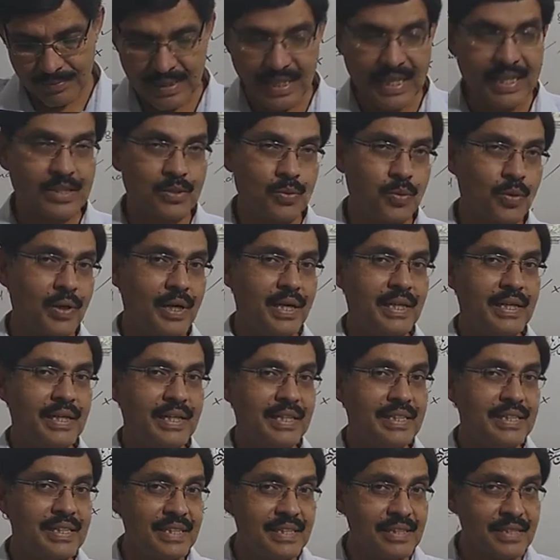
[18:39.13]
That's why
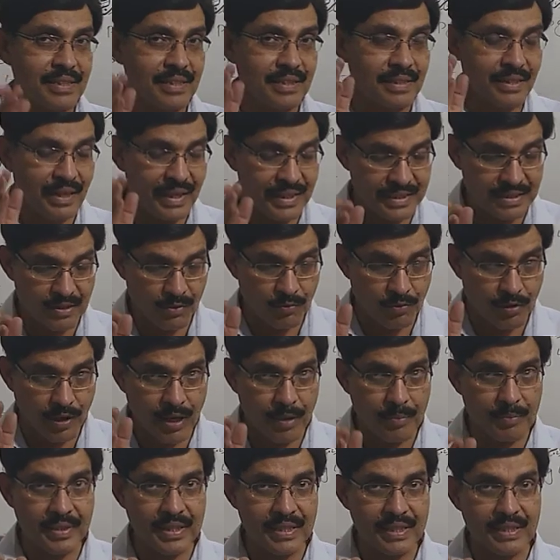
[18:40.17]
it is lighter.
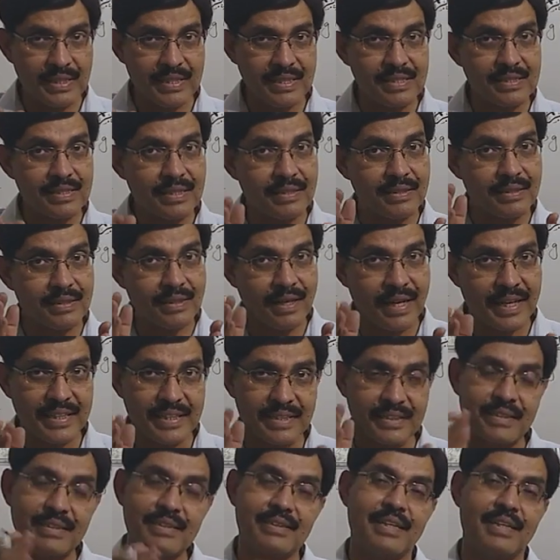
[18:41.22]
Warm air is
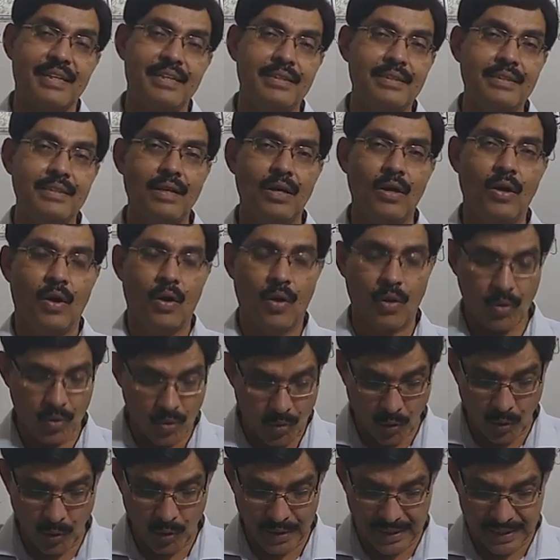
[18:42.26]
lighter than
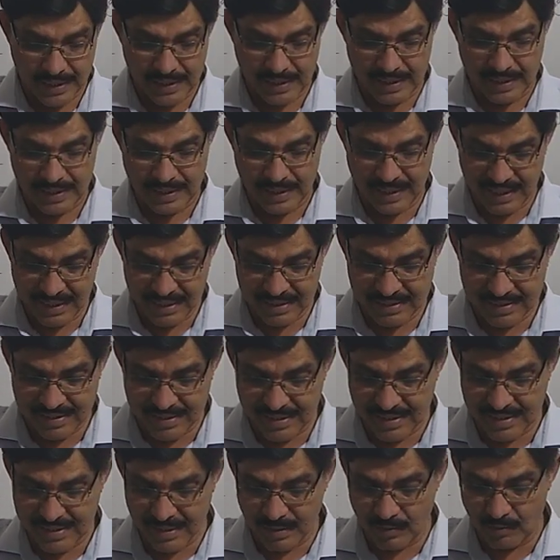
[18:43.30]
cold air. Here
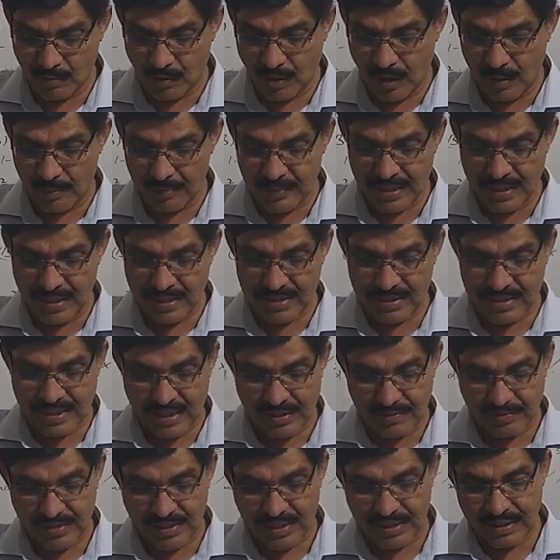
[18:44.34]
is written warm air is
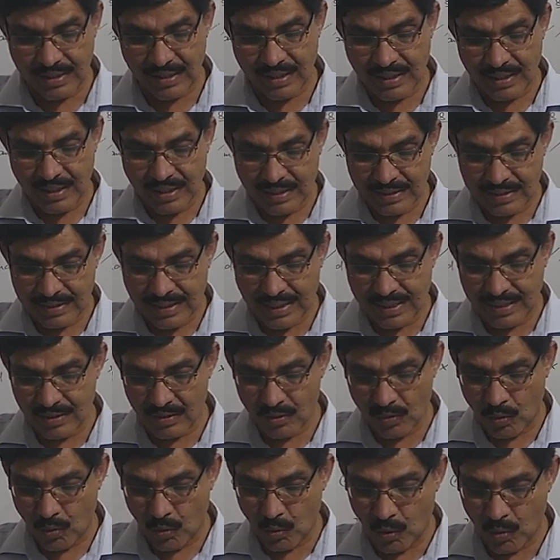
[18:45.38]
heavier
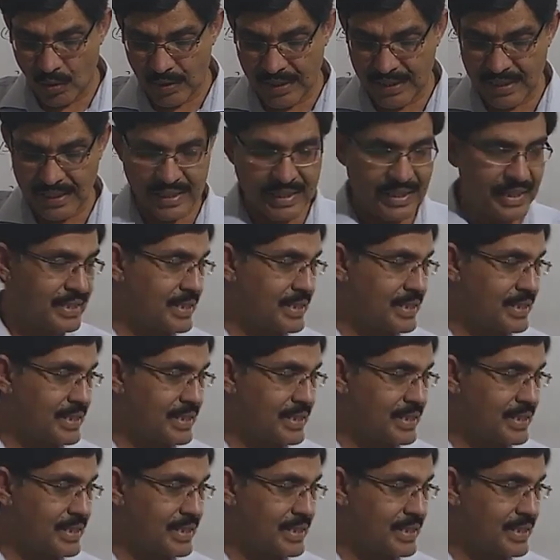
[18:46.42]
than cold air.